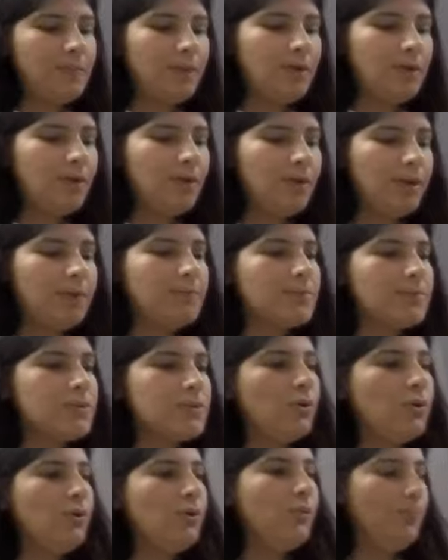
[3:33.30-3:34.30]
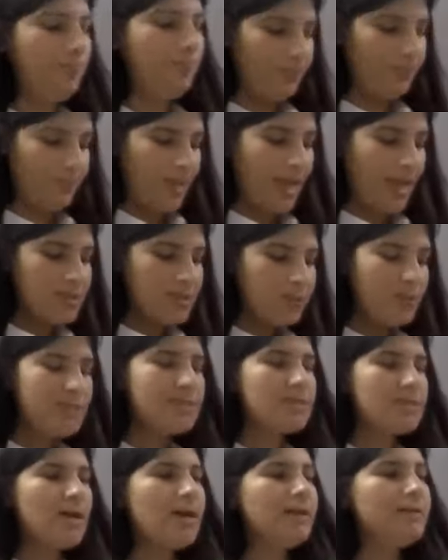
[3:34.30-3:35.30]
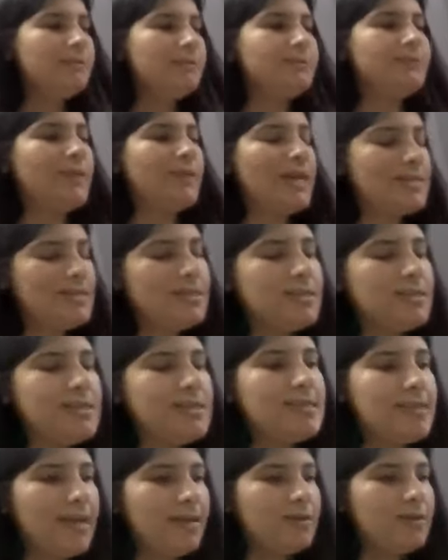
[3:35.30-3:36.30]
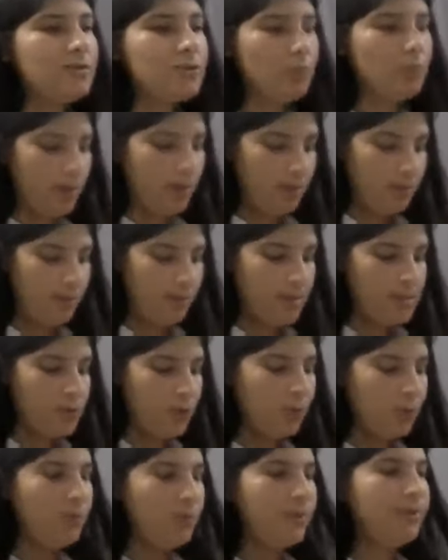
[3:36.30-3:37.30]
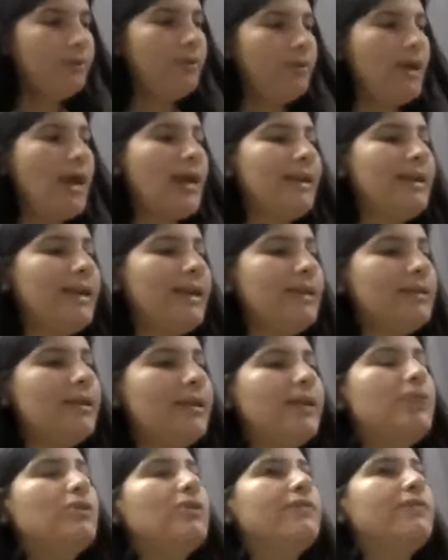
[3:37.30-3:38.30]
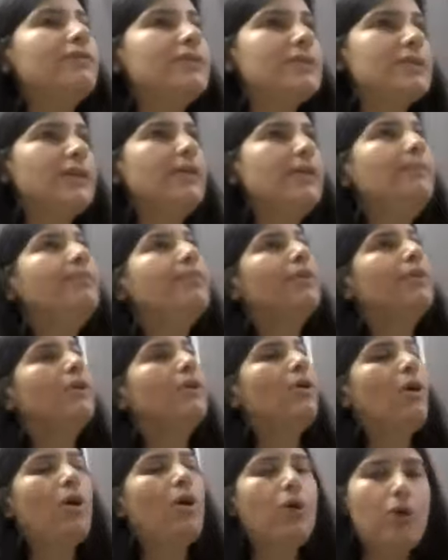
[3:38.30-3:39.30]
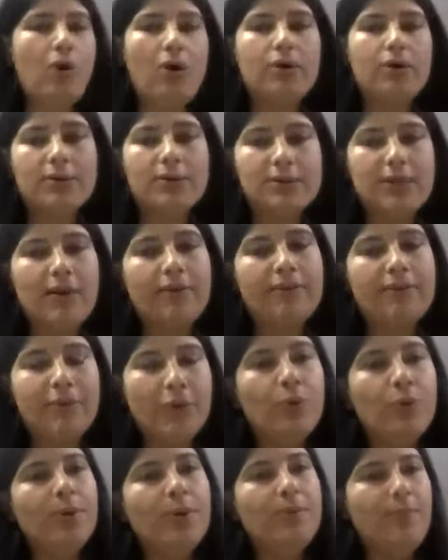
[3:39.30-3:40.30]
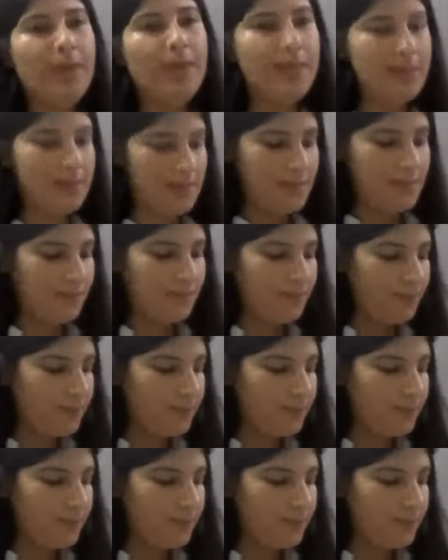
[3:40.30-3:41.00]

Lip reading: Okay, so as we start, as I just said, to err is human, and at the end of the day, all doctors are human beings.